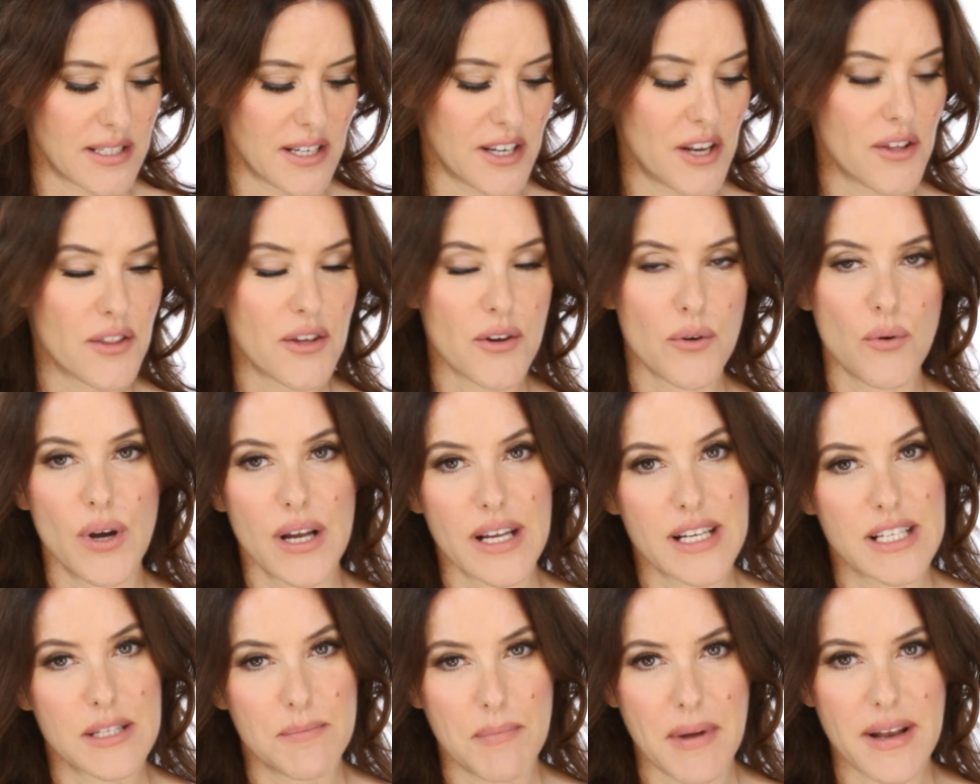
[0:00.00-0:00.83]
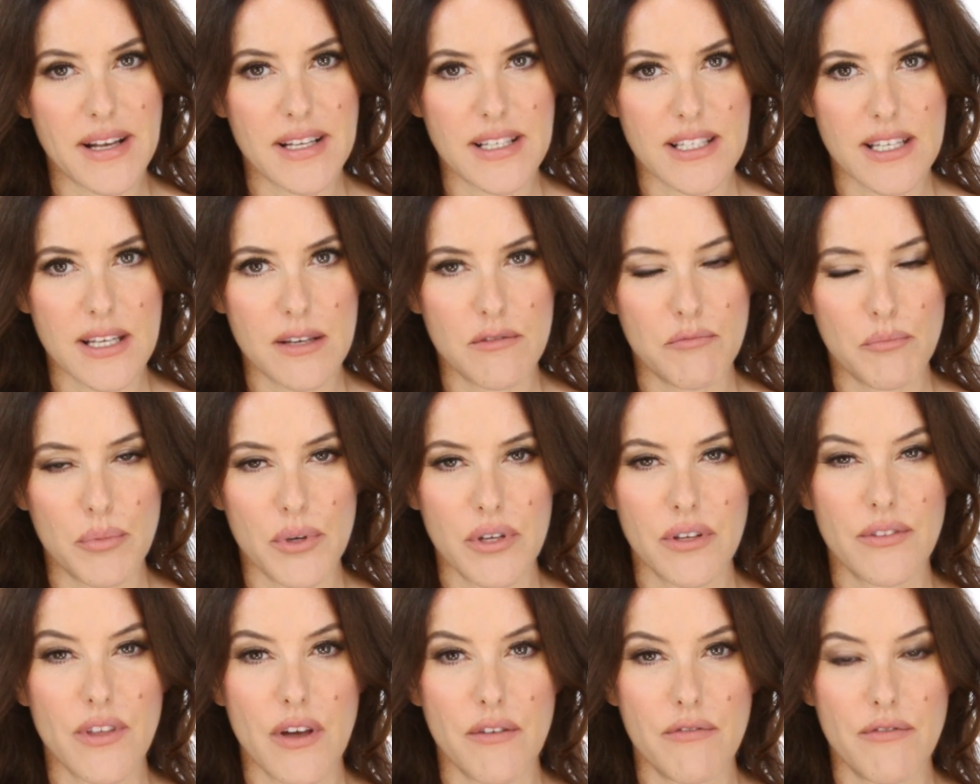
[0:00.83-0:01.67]
I know they're quite expensive,
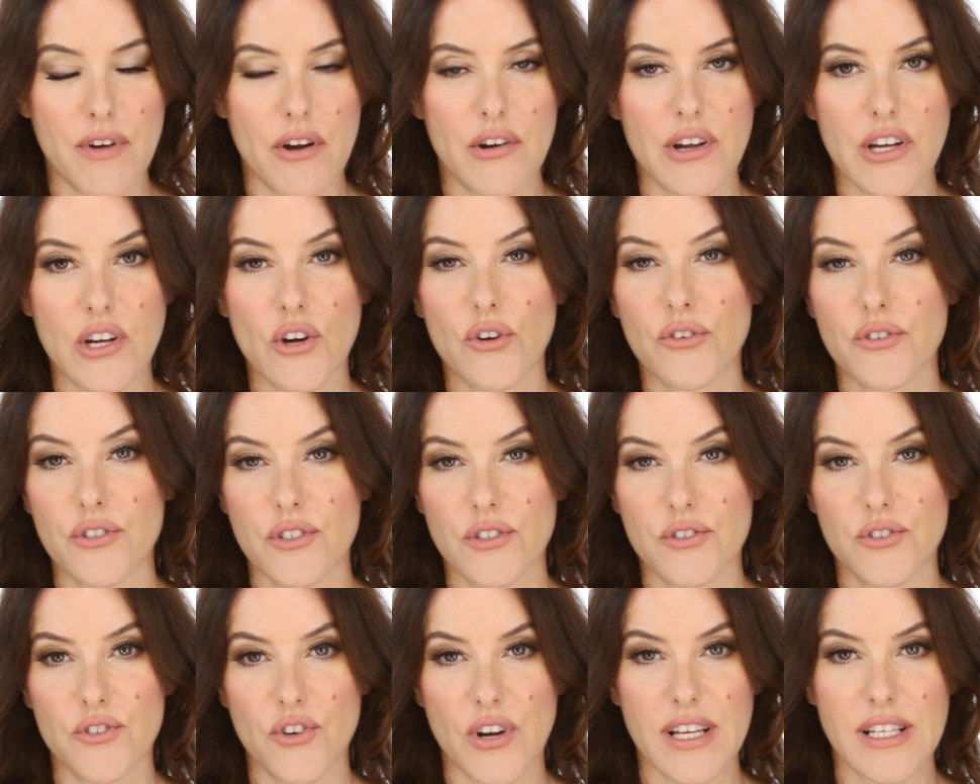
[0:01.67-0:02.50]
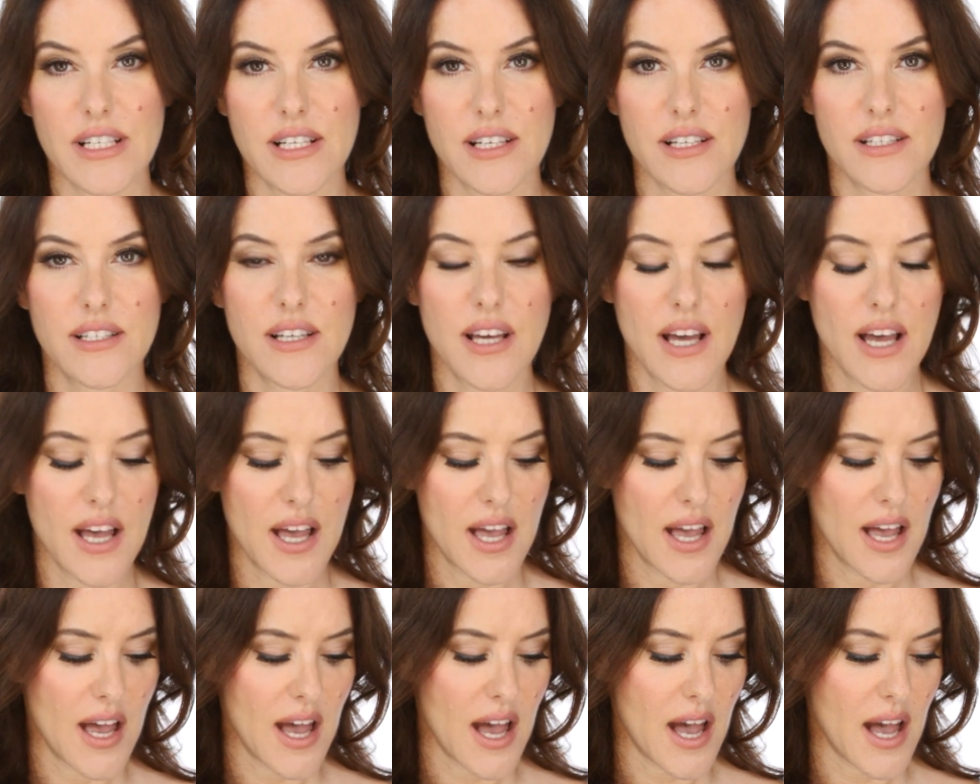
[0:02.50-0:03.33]
but they're very concentrated
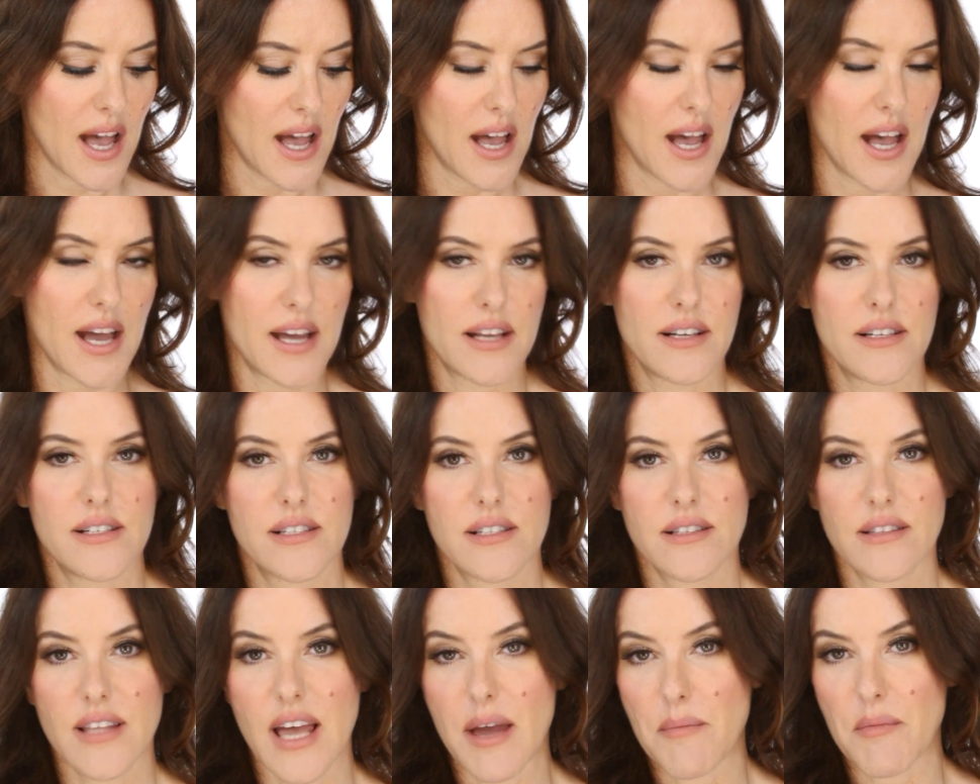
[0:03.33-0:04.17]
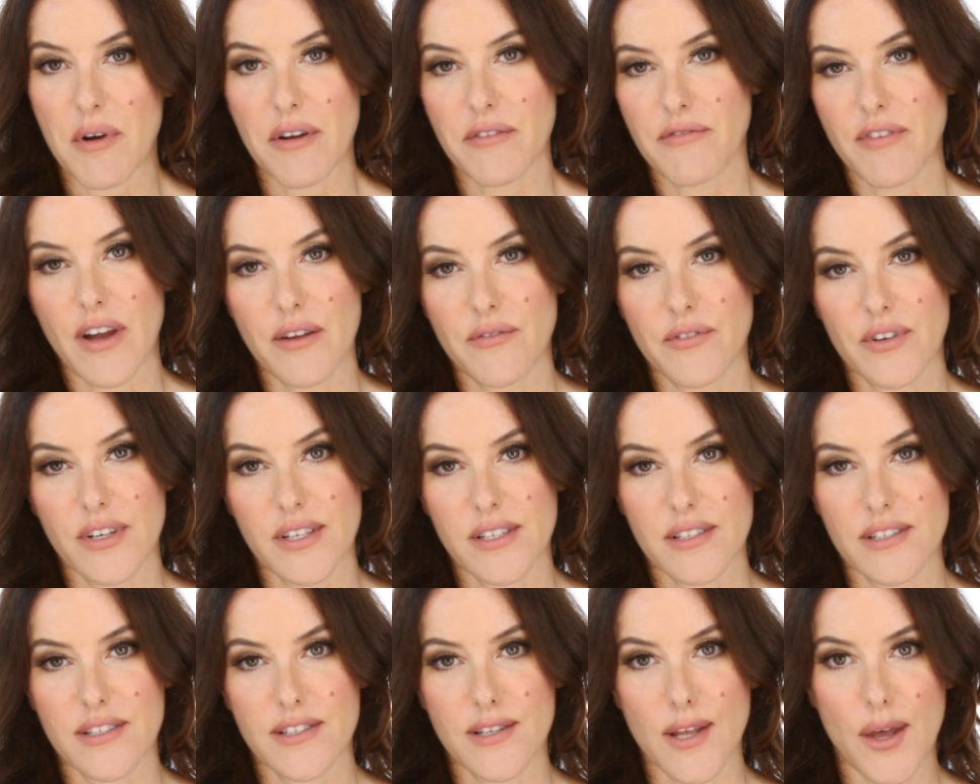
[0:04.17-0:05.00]
and they're my
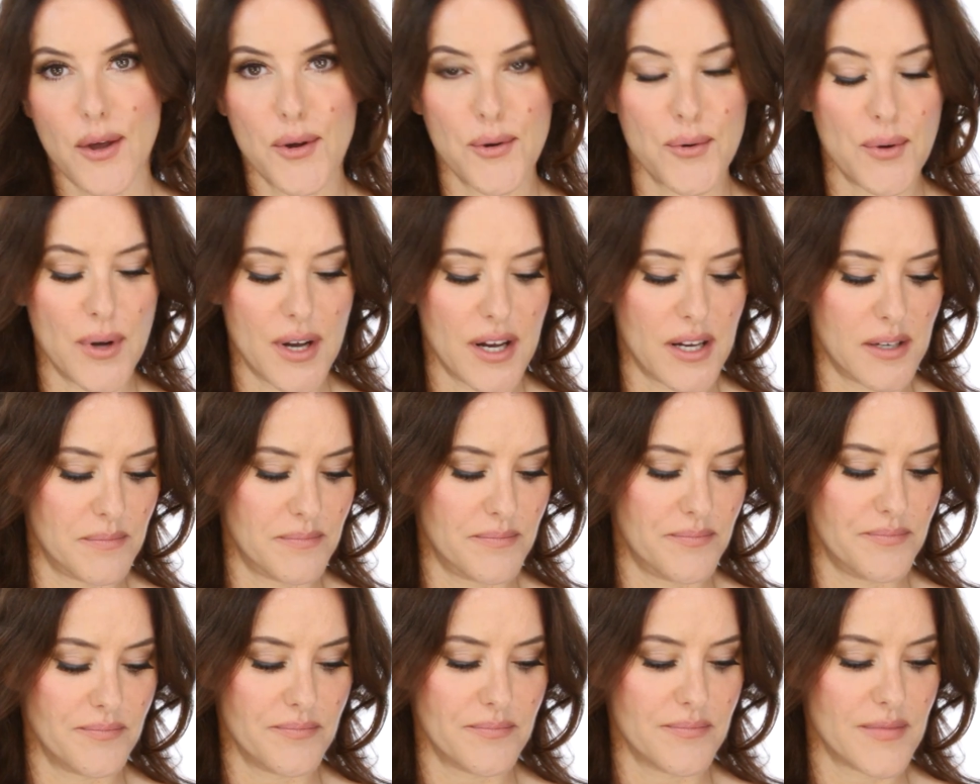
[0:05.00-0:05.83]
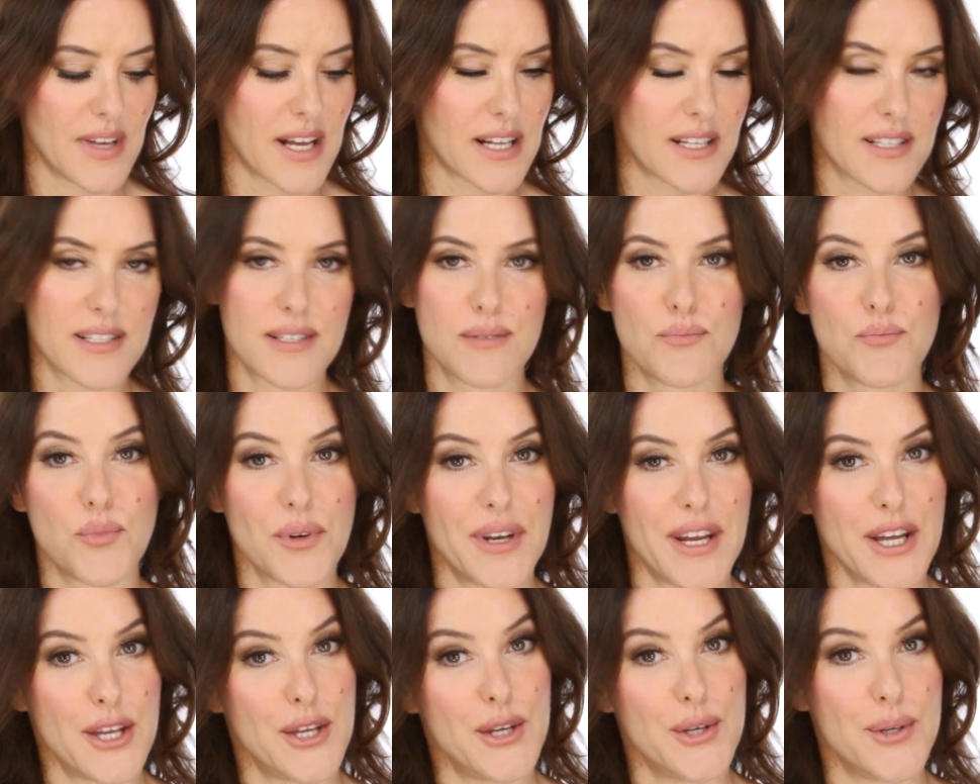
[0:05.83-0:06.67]
favorite. So that's
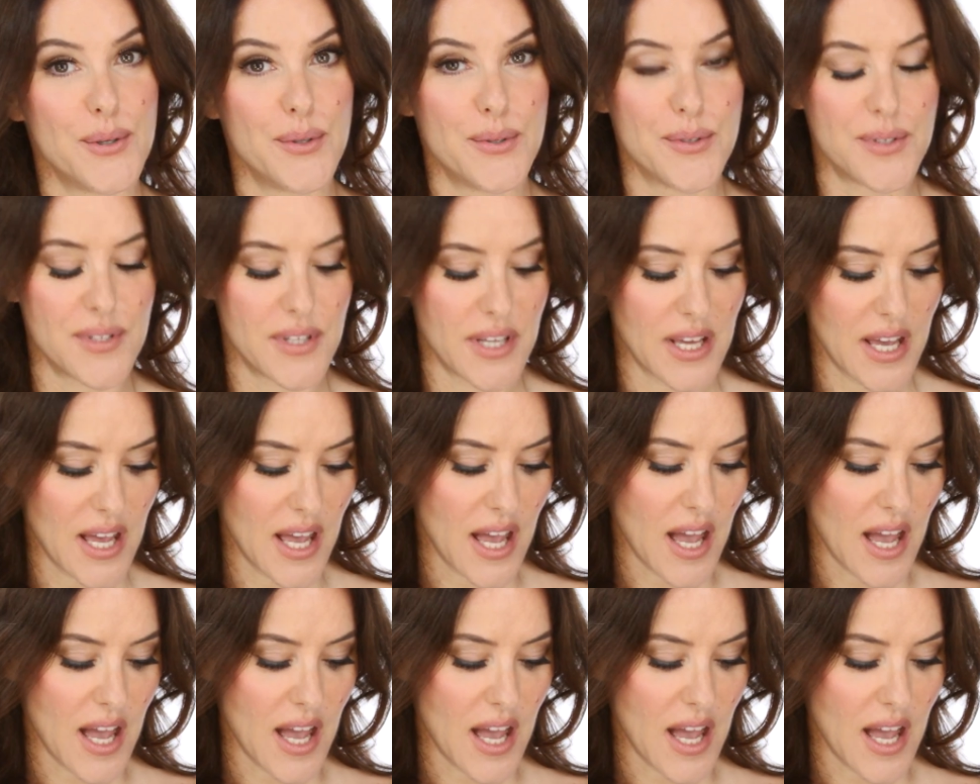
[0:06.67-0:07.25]
what I use.